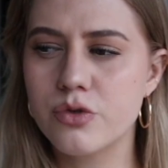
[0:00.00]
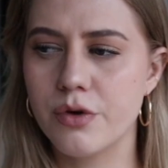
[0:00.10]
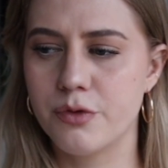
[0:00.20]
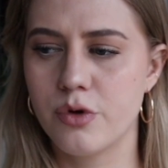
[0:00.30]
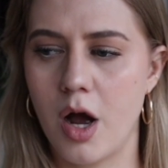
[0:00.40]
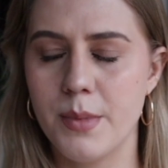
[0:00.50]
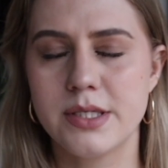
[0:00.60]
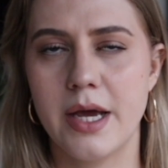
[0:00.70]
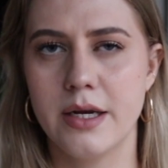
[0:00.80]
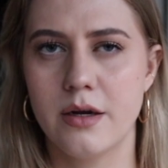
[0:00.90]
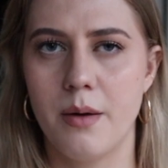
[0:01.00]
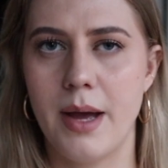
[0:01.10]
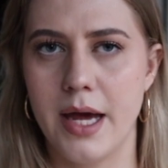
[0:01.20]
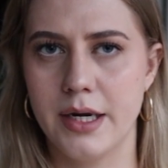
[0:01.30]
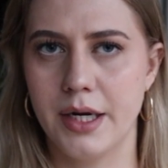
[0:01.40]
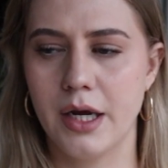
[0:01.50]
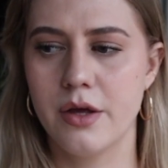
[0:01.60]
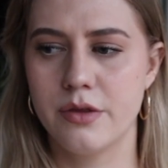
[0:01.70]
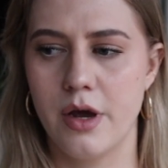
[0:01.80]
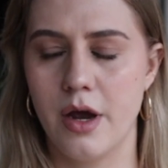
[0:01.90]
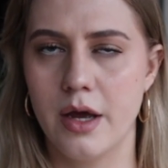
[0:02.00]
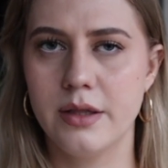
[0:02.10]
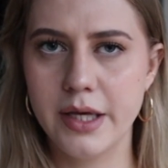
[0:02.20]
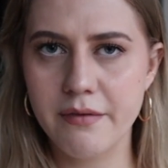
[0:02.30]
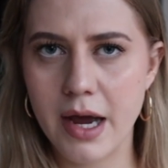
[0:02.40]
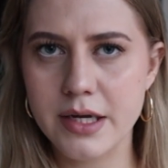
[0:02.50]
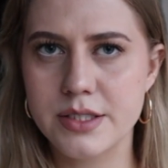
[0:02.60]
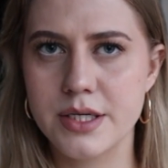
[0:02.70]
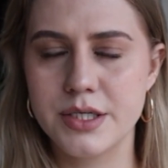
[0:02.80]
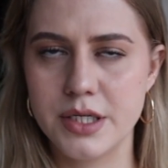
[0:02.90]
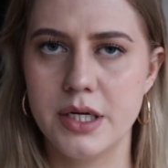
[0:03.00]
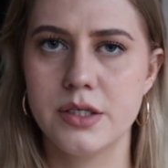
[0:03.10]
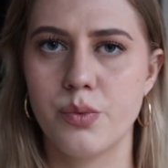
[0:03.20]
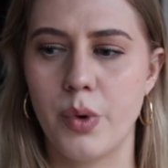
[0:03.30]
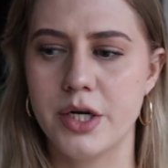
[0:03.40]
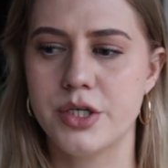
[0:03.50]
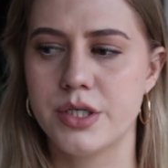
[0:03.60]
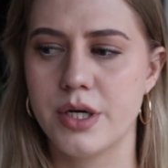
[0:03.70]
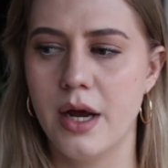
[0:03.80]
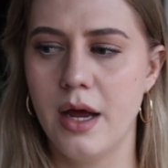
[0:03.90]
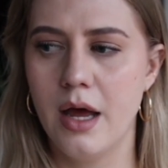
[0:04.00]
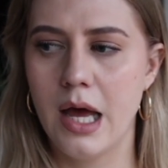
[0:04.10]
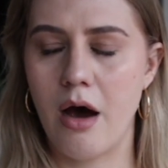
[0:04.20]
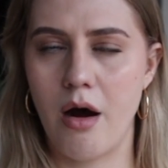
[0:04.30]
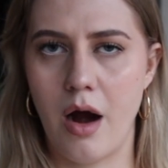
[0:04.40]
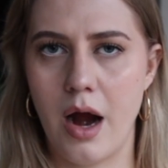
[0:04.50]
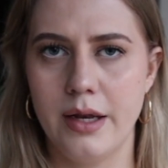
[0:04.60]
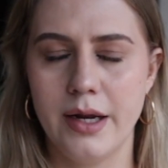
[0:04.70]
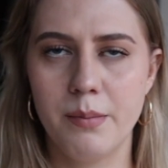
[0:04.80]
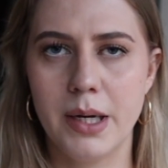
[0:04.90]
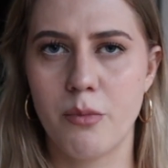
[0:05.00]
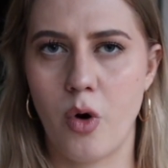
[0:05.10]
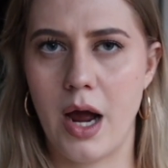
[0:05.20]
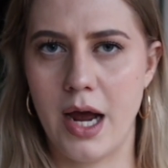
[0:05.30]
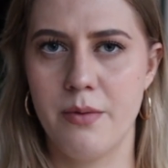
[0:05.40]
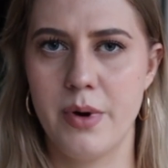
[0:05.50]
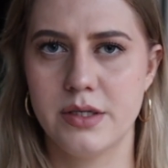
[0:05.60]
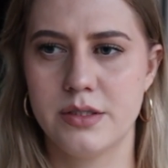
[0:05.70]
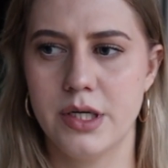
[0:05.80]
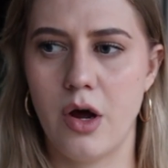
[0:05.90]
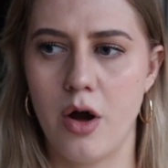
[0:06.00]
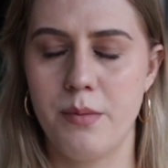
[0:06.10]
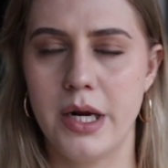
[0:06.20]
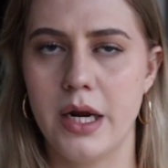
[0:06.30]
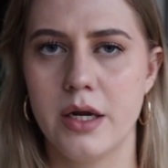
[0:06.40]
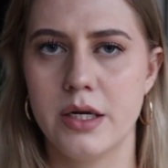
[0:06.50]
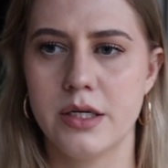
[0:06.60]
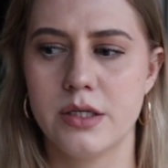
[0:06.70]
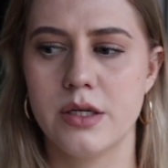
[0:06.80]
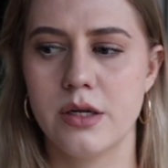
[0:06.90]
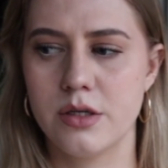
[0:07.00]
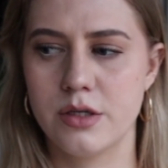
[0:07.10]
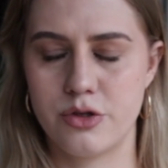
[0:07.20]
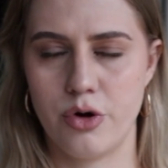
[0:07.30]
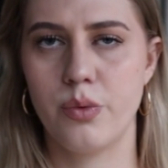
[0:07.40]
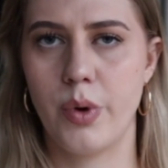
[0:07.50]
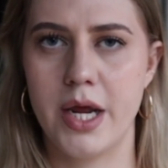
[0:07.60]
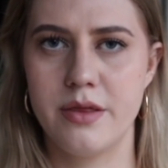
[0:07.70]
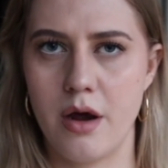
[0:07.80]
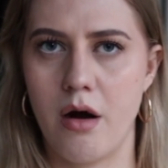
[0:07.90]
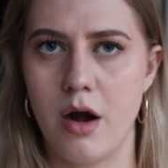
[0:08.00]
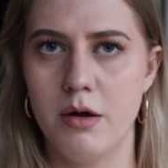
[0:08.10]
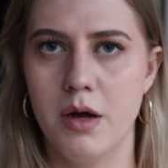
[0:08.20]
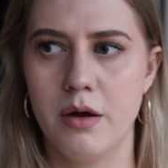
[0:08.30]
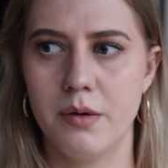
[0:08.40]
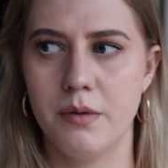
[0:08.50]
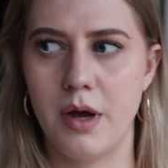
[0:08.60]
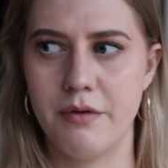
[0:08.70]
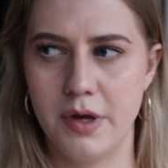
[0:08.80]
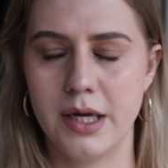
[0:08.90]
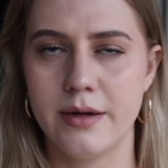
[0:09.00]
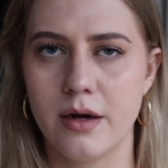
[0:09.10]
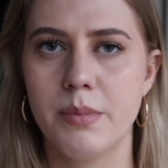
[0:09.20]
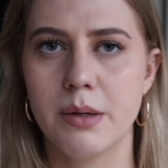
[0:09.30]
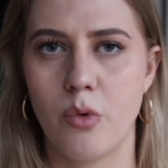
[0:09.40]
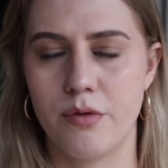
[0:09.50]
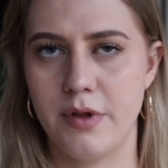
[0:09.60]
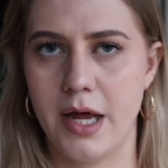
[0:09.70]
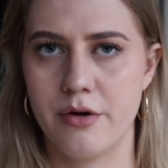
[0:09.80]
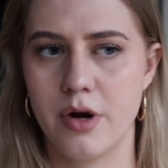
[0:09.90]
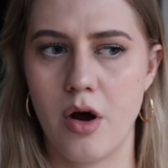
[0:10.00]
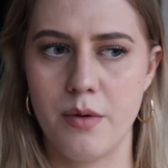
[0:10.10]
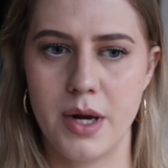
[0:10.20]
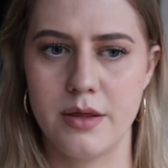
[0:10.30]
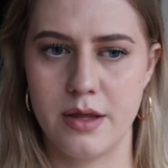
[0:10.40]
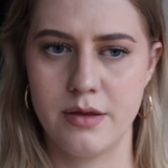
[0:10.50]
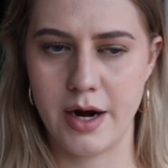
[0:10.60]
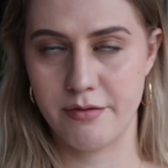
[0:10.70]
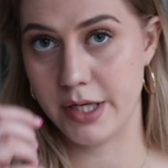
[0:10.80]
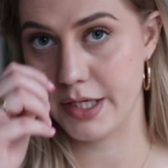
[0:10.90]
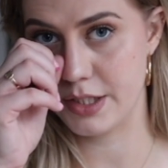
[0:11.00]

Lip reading: to a few comments, I ended up adding the Levi's jeans, which are a little bit more high-waisted on me. In a certain way, they are, I think, a little bit more flattering on me than the Everlane